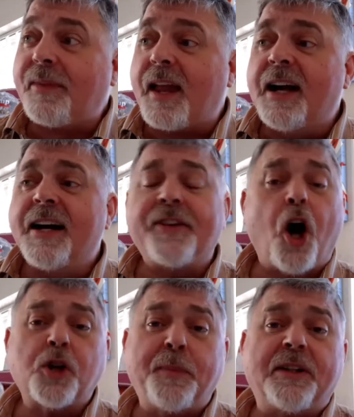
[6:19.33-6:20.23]
at the
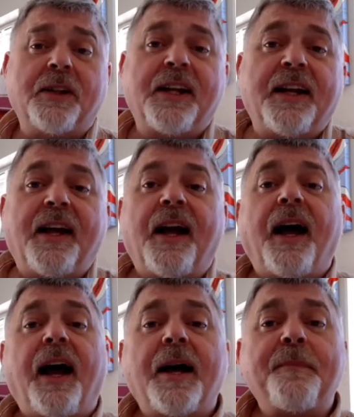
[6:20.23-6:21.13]
hospital.
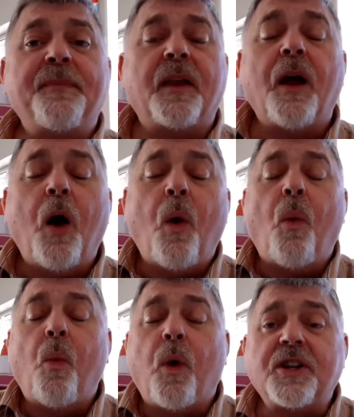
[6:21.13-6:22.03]

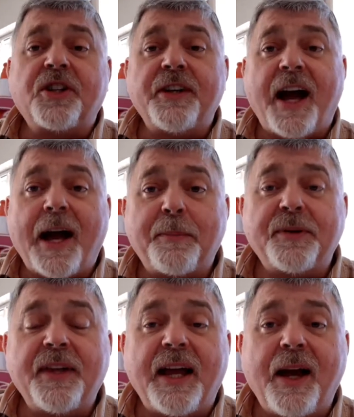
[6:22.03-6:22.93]
What's going to
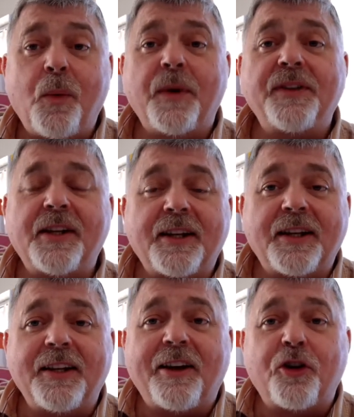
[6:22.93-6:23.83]
happen there when
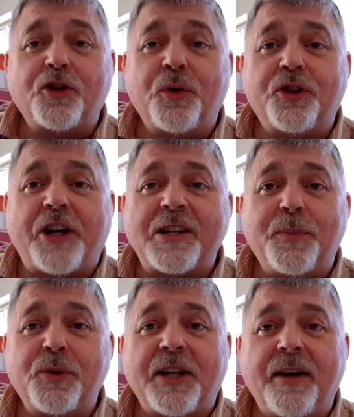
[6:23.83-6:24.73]
they've got to sort the
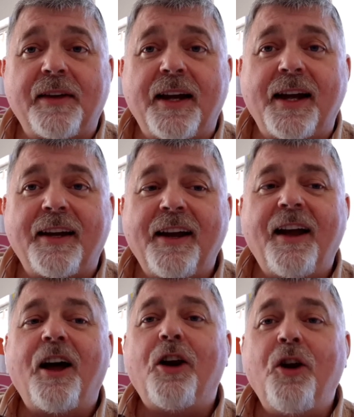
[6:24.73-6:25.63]
transport out there?
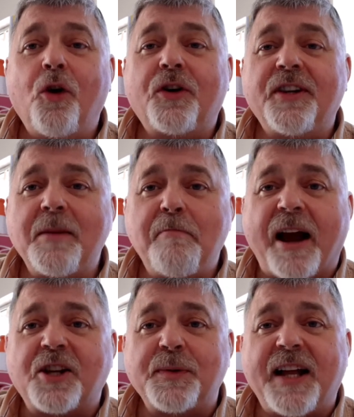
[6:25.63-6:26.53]
Look at the
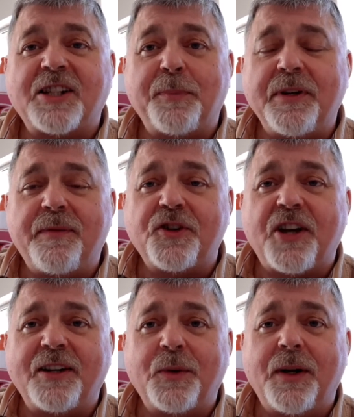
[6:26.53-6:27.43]
embarrassment that's been for
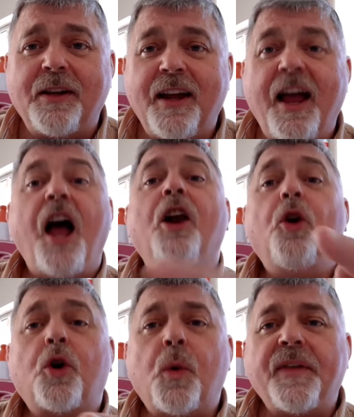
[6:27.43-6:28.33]
Sandwell.
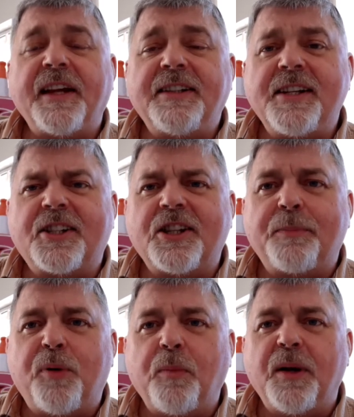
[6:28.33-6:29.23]
Look at what they did to the
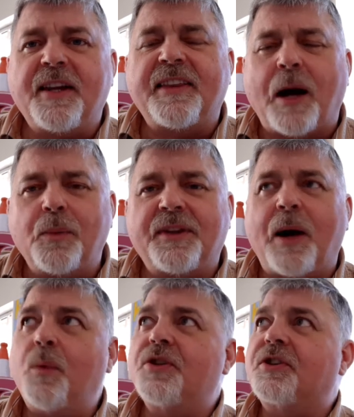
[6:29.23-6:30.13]
public.
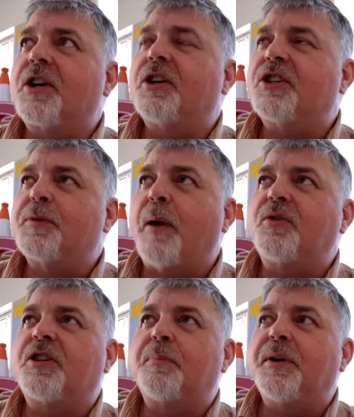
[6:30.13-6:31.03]
That was
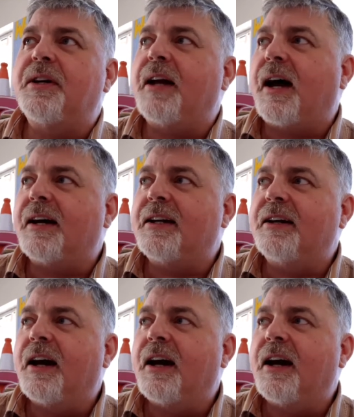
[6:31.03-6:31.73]
supposed to be a